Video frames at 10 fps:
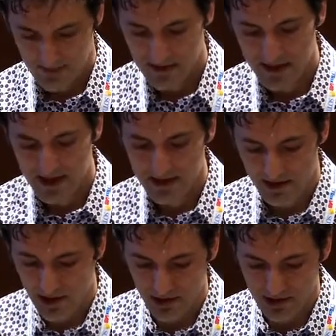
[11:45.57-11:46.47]
I mean, they are
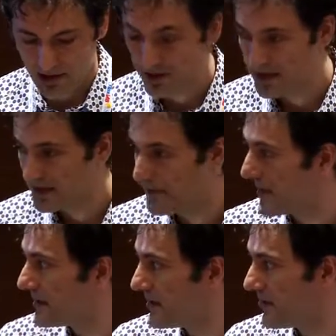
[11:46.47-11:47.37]
color coded
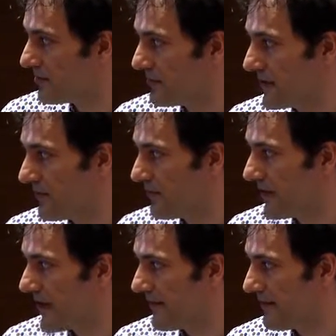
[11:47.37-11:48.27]
depending on if we
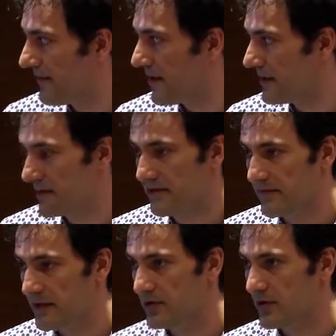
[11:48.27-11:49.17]
have in
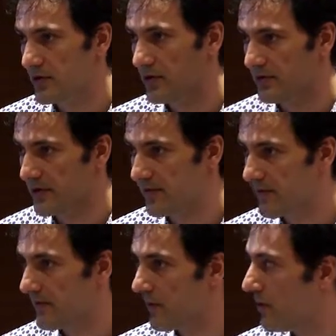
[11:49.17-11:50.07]
vitro, in
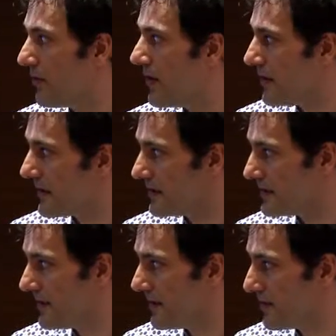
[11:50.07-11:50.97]
vivo, in
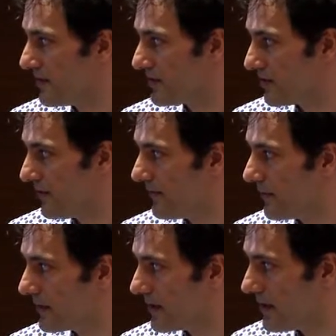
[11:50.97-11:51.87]
silico, and so forth.